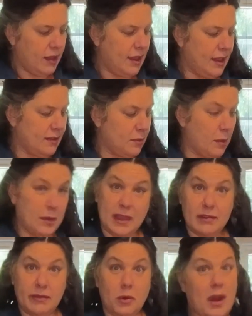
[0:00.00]
is what we
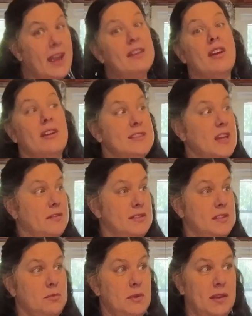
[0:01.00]
use it for, and
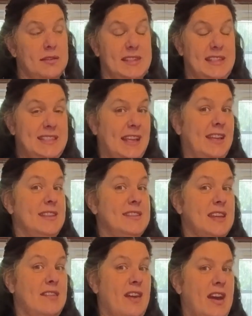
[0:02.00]
ourselves. We use the dickens
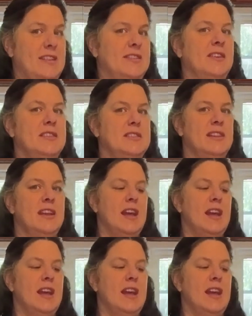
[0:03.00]
out of hot sauce.